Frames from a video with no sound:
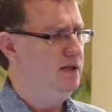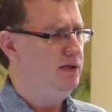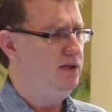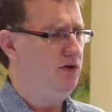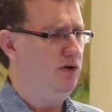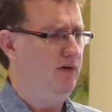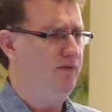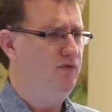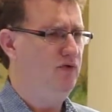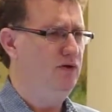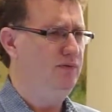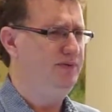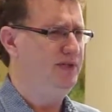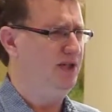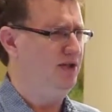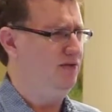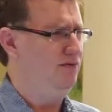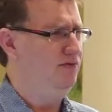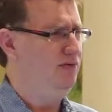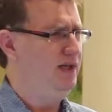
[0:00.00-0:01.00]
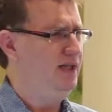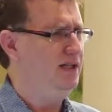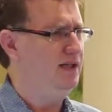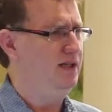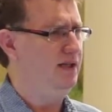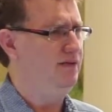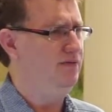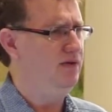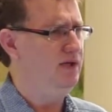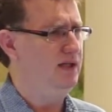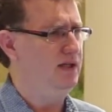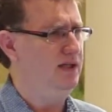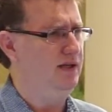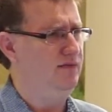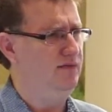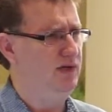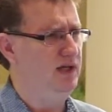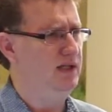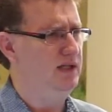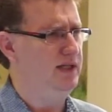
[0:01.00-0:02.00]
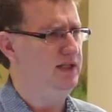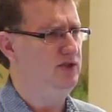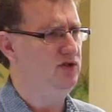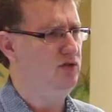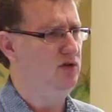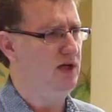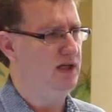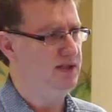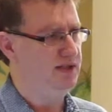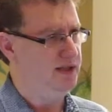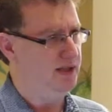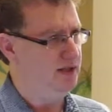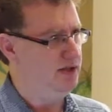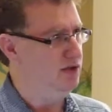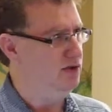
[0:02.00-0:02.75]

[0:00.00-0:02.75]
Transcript: you have groups that are really, really, really trusted,